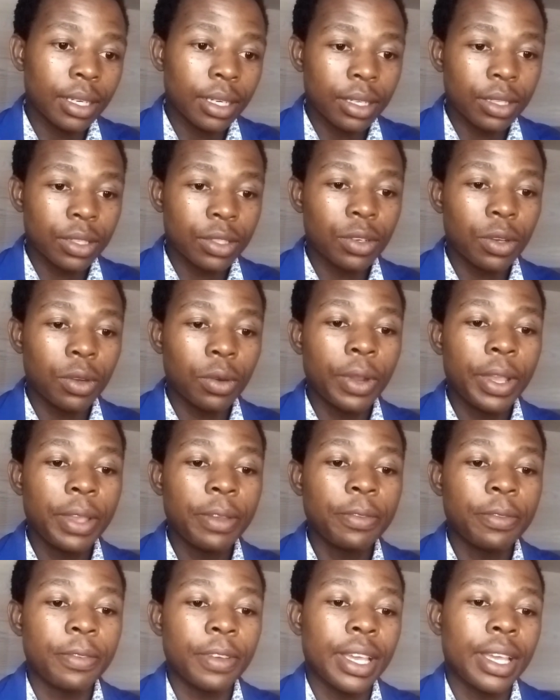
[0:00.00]
so
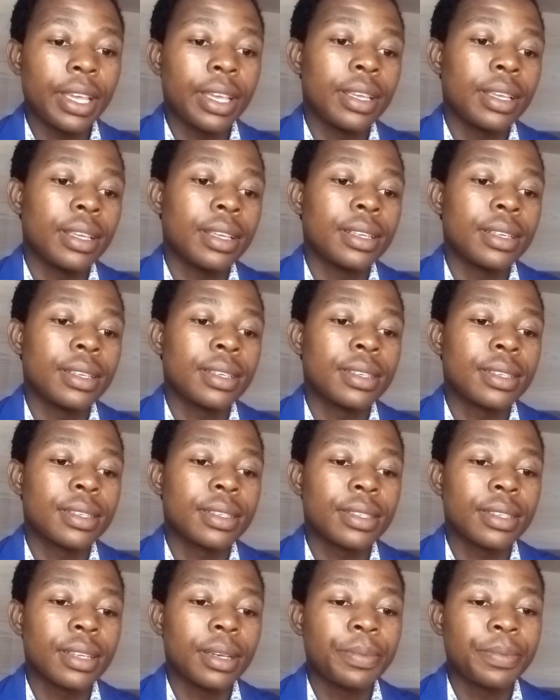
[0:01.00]
with a
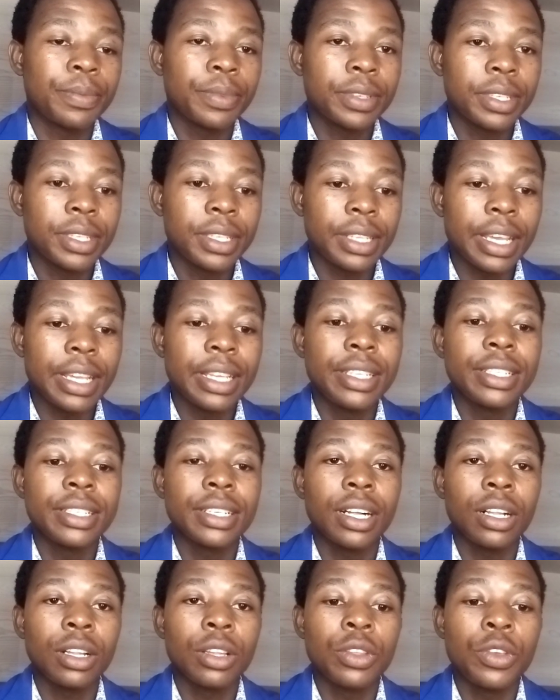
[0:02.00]

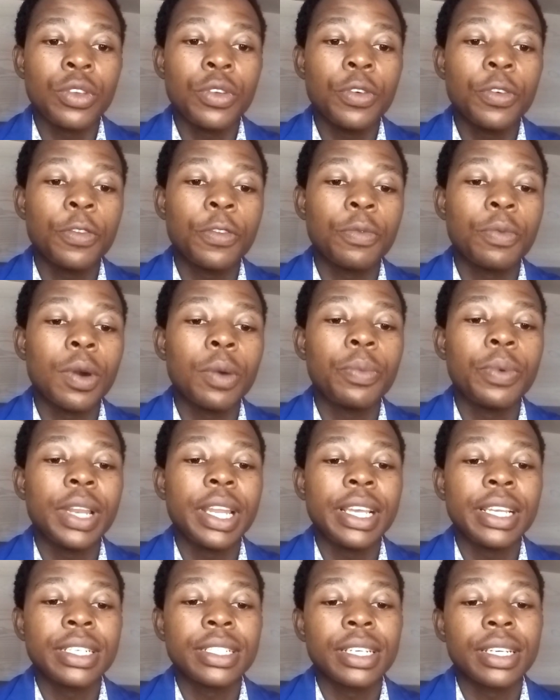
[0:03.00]
substantial youth
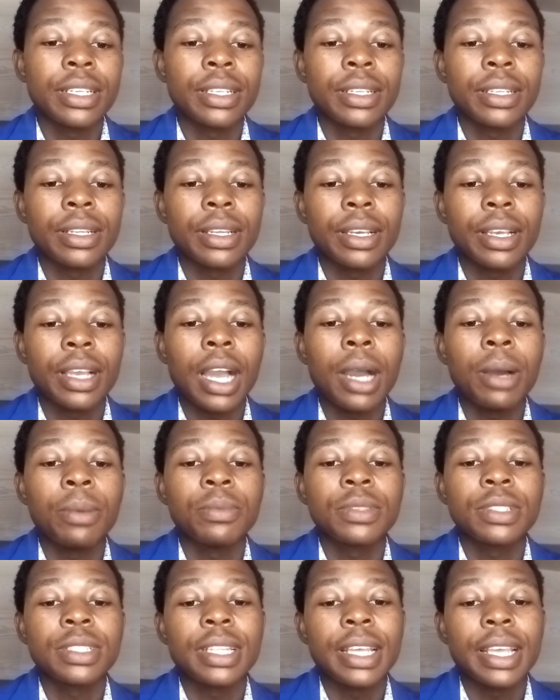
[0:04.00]
population
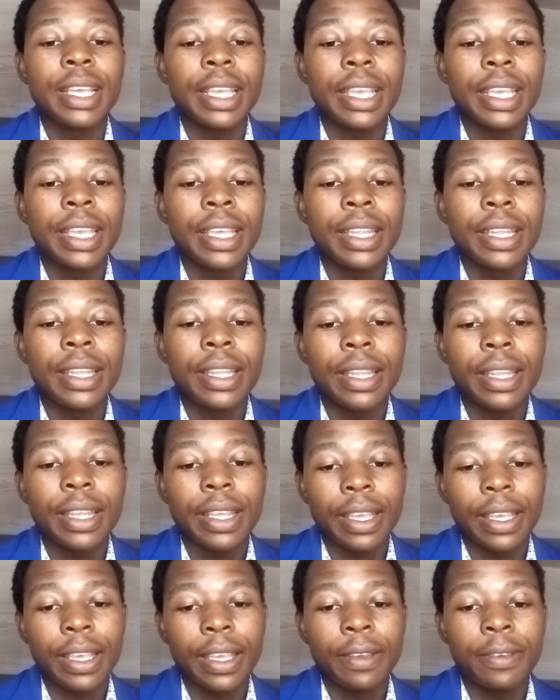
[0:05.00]
comes the
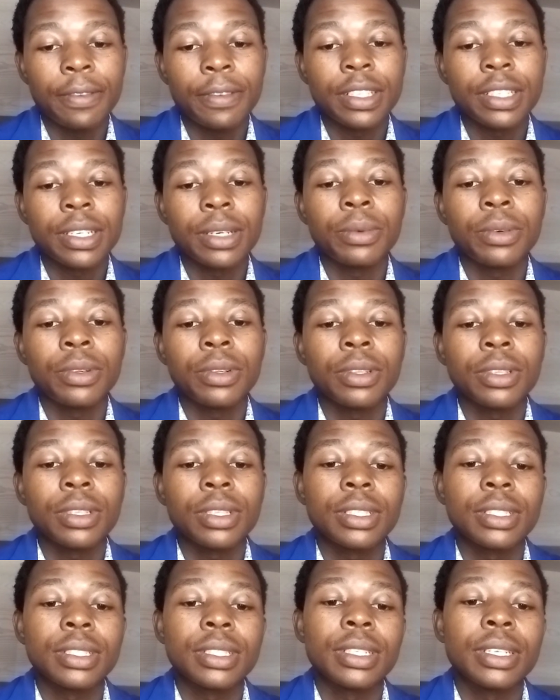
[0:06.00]
inevitable
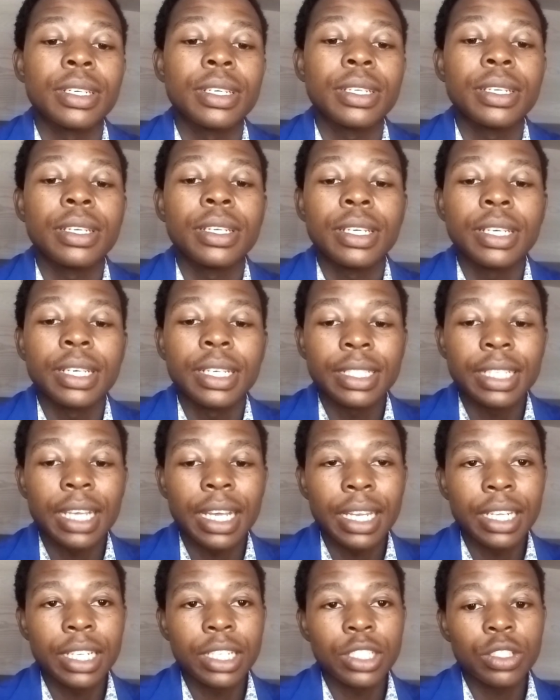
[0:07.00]

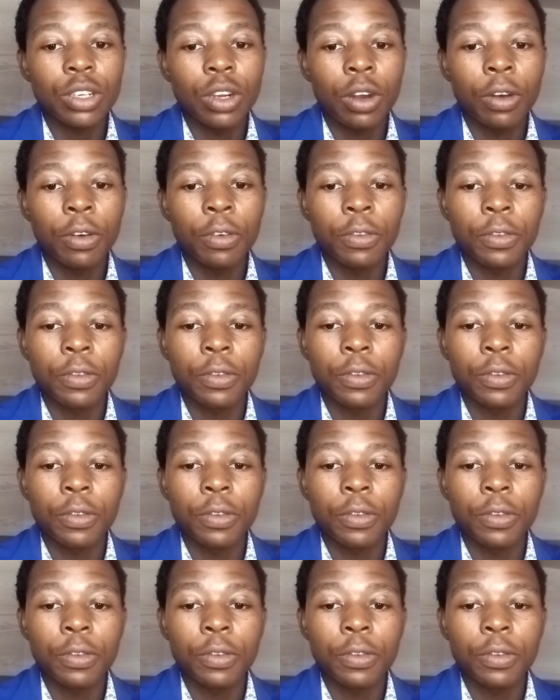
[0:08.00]
challenge of